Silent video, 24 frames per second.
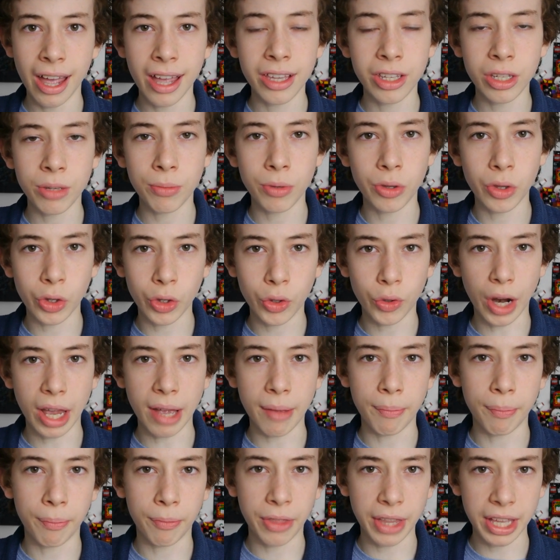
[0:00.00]
and some of the
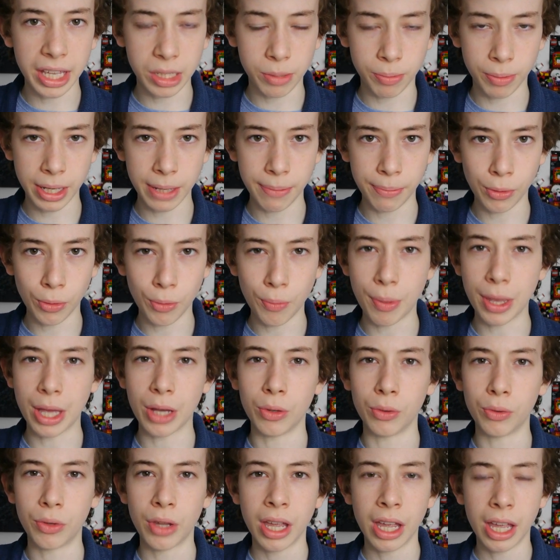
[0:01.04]
great things people
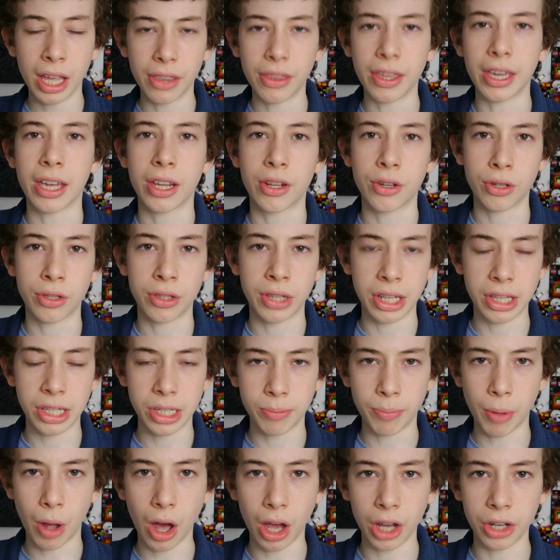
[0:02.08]
build, that it just
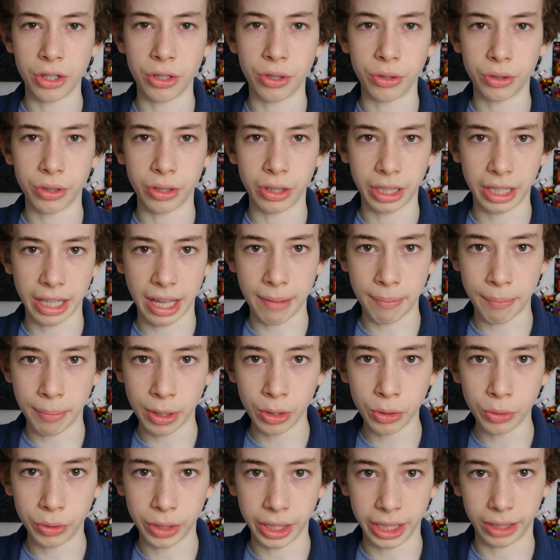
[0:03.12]
inspires you to get
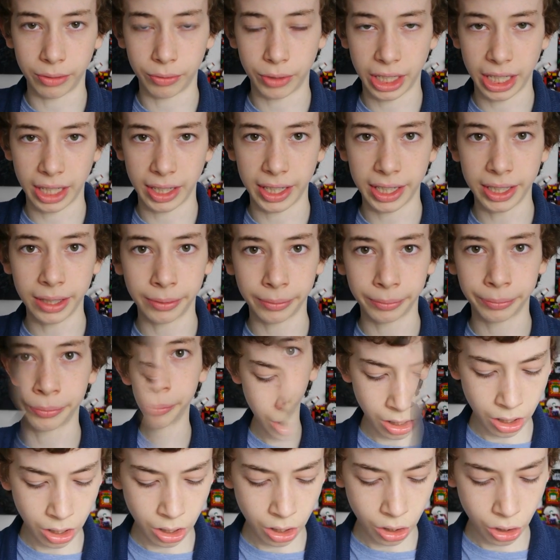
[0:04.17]
building, really.
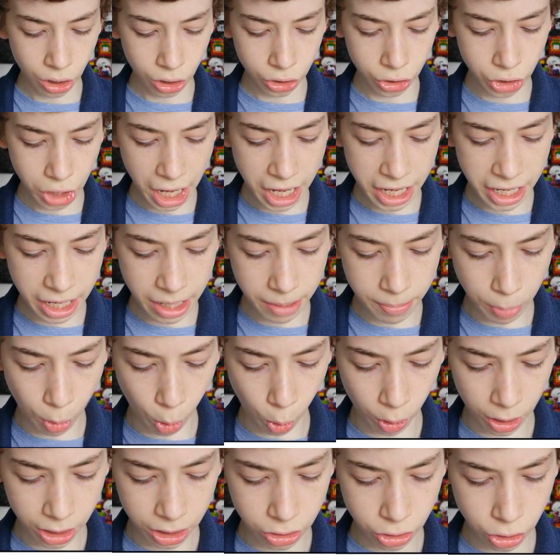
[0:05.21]
Jakey
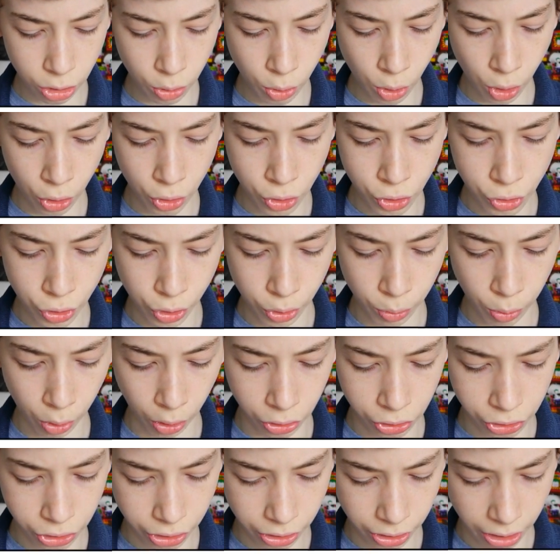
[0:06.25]
Boy 200
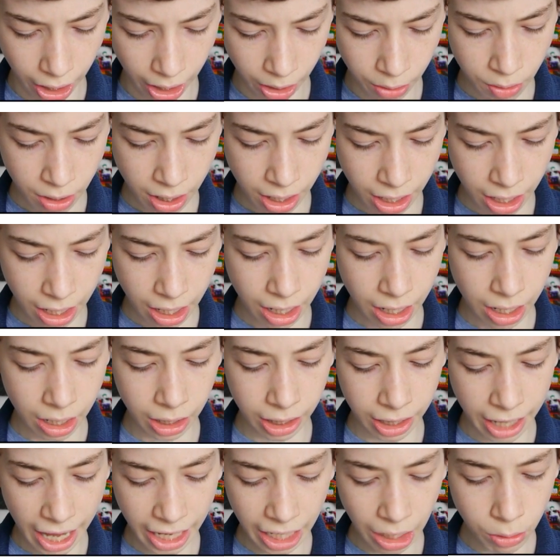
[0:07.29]
wants to know,
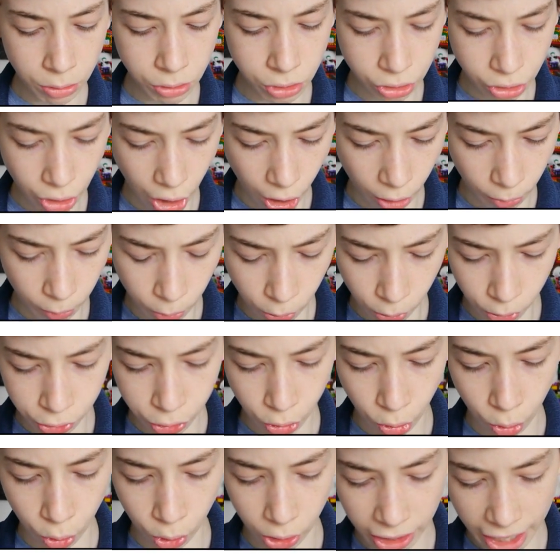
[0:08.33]
Lego Star
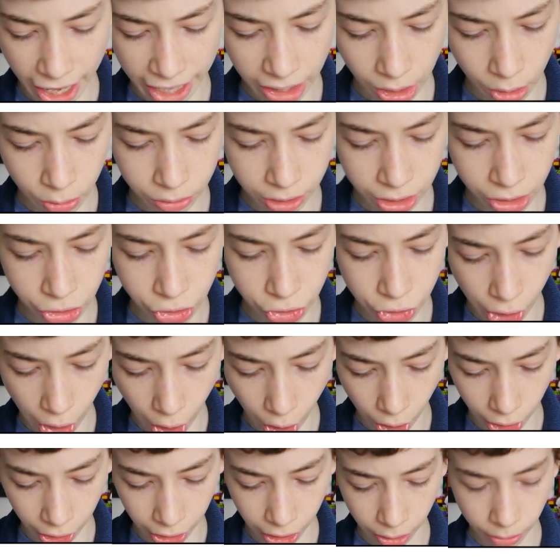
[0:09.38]
Wars or Lego
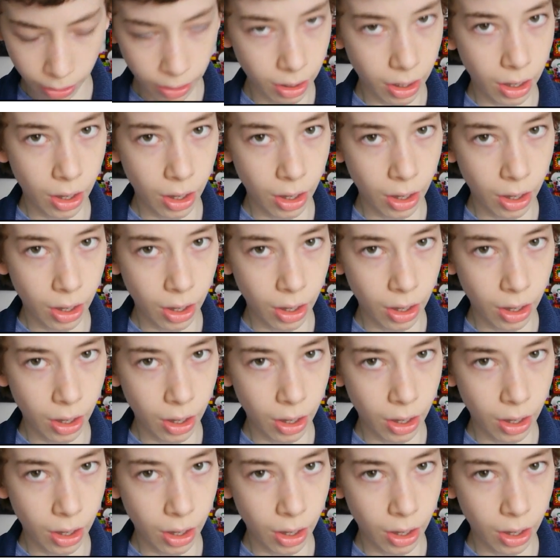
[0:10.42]
Ninjago?